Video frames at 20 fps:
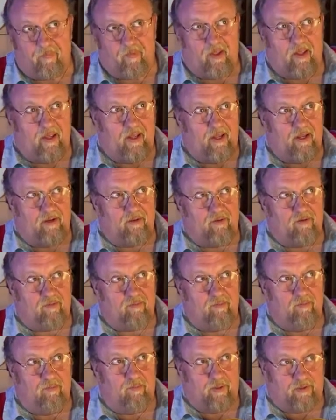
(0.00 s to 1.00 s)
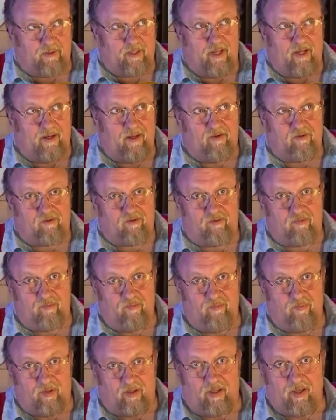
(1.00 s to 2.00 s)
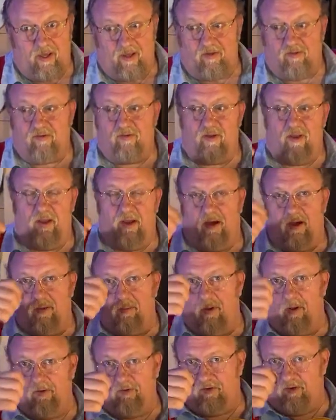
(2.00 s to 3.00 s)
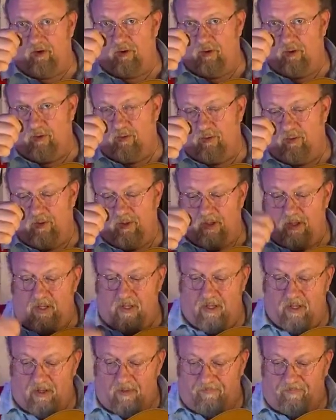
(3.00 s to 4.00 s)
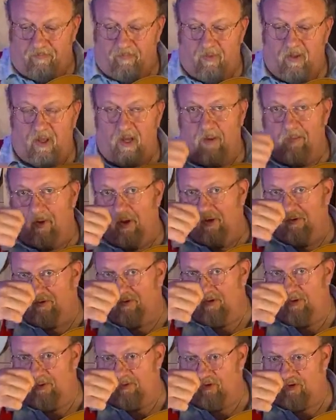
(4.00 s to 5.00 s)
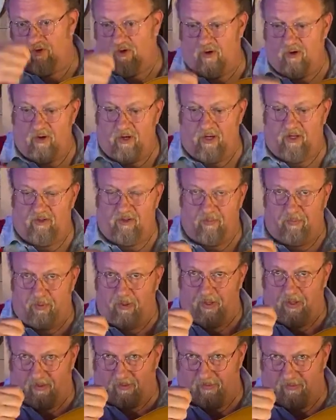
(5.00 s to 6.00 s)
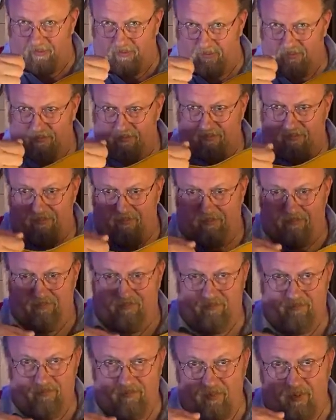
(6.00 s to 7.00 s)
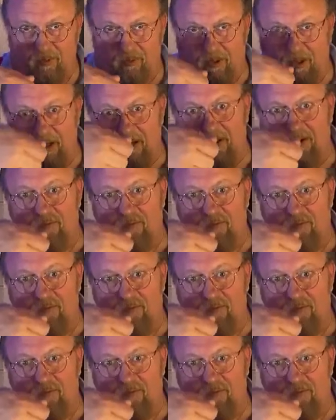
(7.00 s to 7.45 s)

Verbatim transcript: And but that is the case. I'm also... I'm also turning the pick, okay?